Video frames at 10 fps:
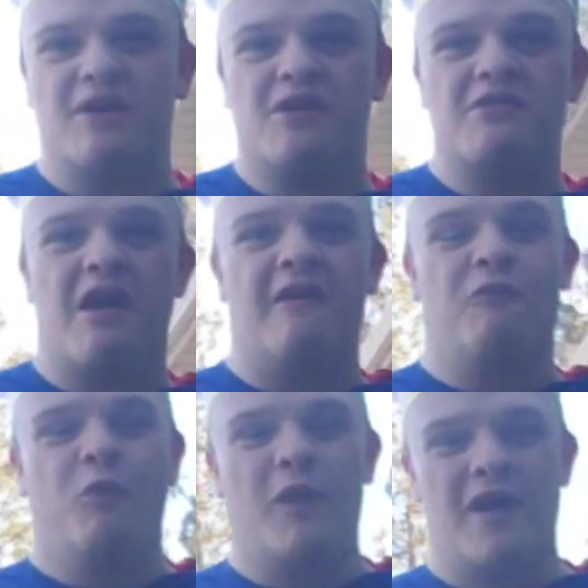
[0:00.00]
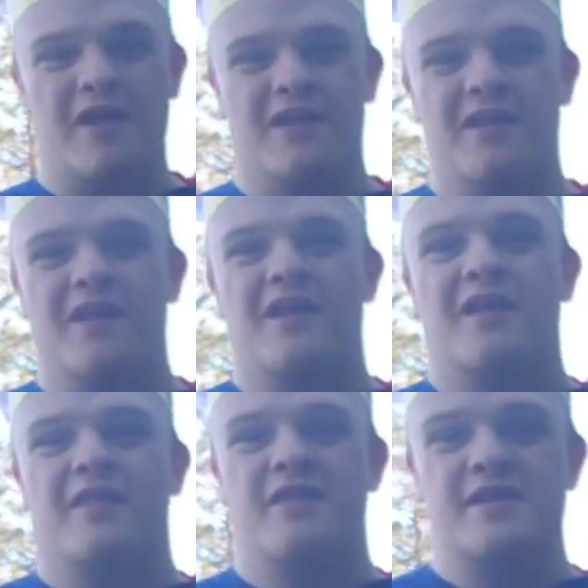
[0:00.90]
art of what
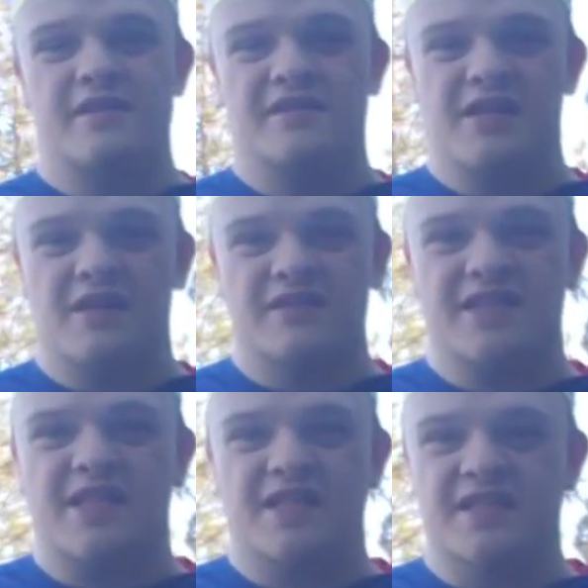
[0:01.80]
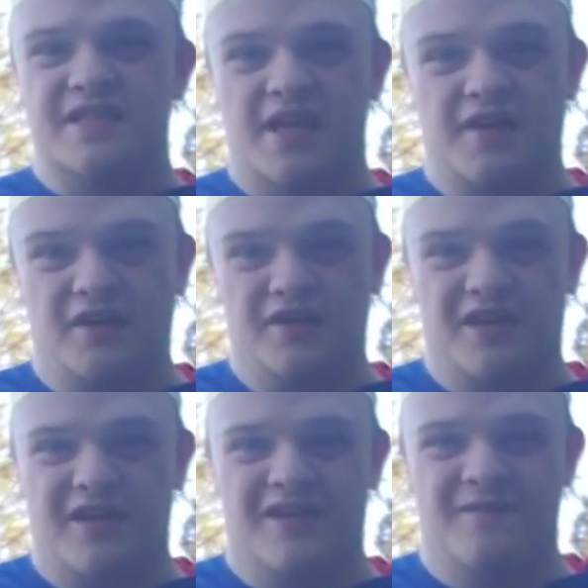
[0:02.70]
the DLC is going to look
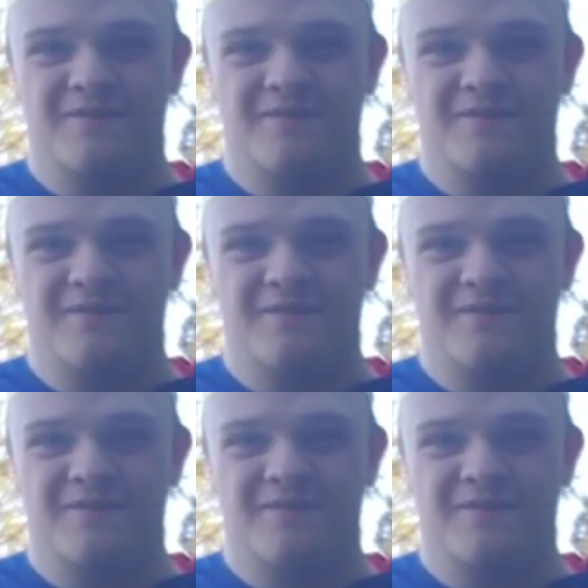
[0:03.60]
like.